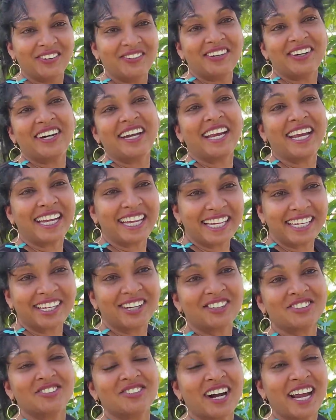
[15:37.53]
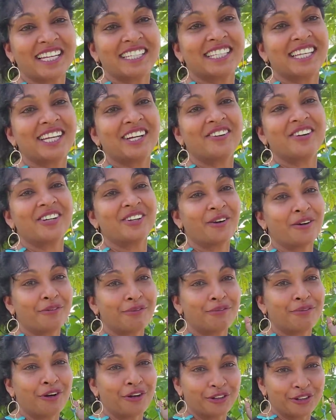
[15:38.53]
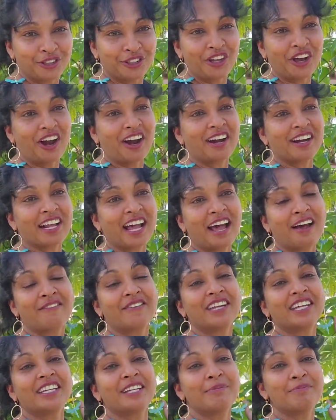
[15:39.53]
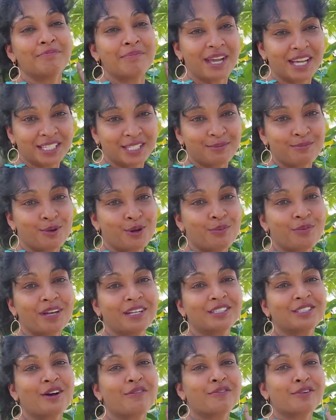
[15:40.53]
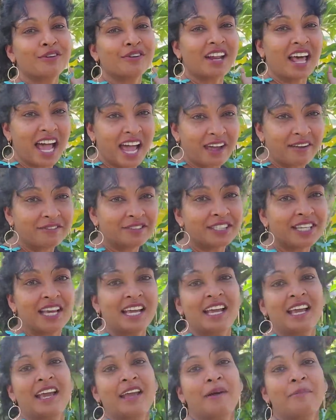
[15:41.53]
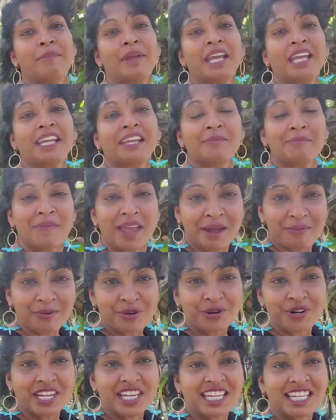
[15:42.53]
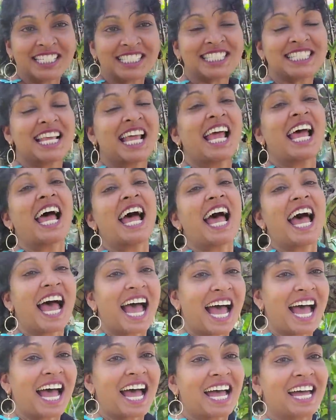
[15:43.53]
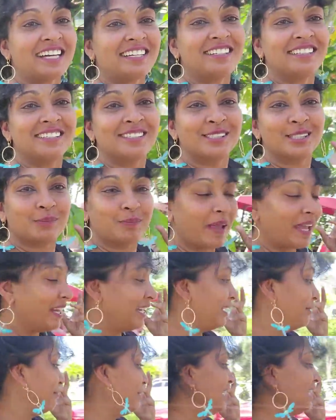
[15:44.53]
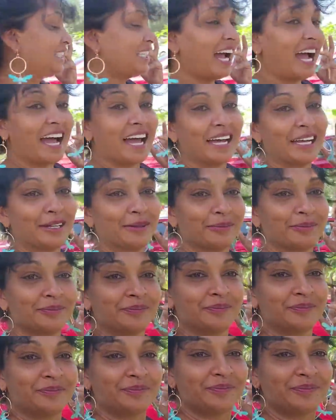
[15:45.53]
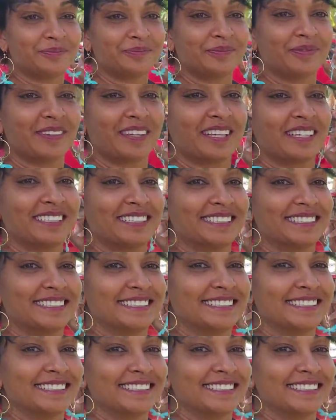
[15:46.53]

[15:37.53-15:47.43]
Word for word: We are hanging out right here in our front yard, having the best moments of our lives, making memories, and spending me time. You guys, check this out.